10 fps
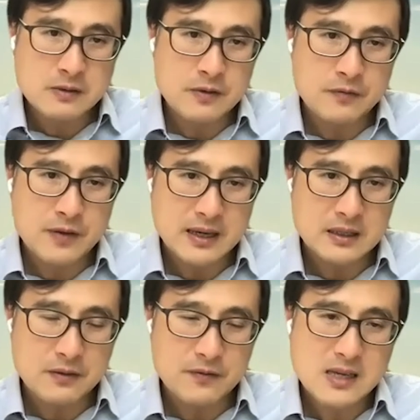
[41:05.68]
benefits of a
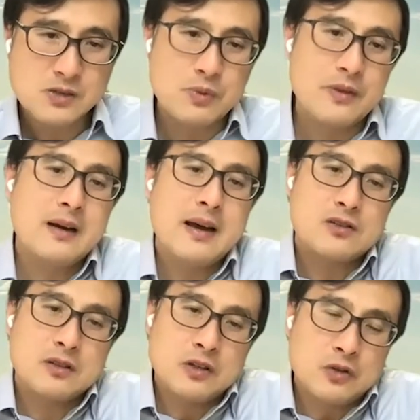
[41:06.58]
5-day fast
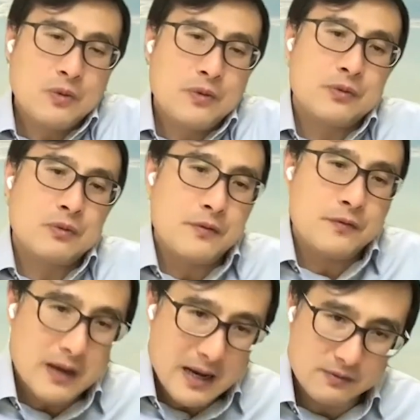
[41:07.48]
without actually going
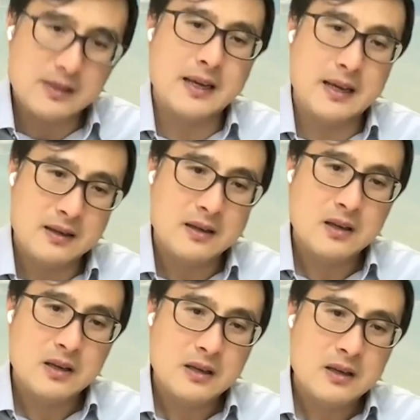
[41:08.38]
through a
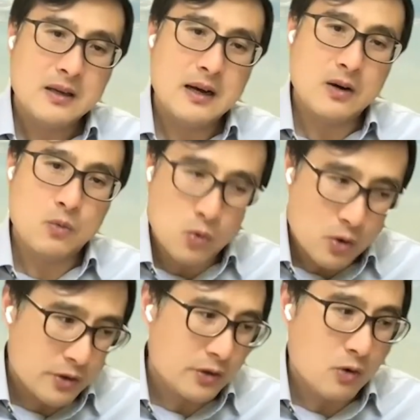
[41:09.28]
5-day
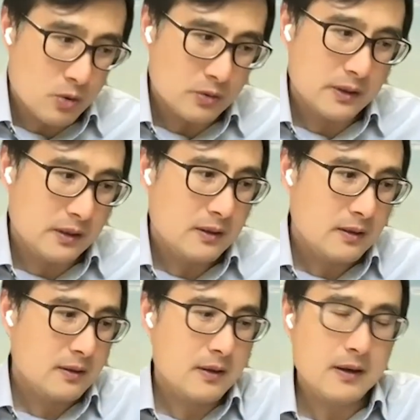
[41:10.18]
water
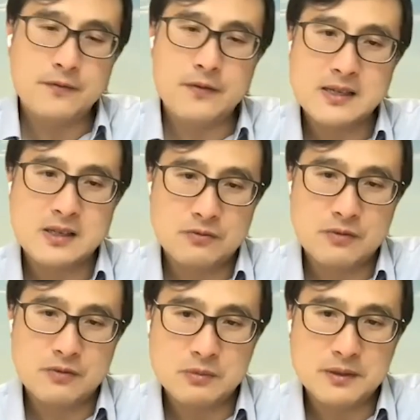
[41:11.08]
only
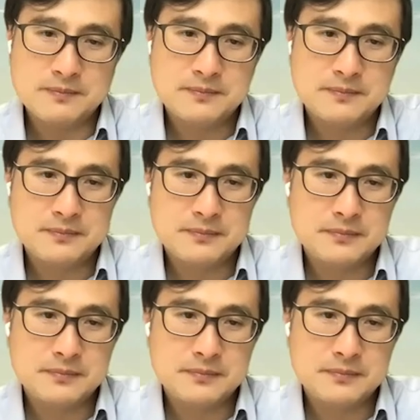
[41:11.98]
fasting regimen.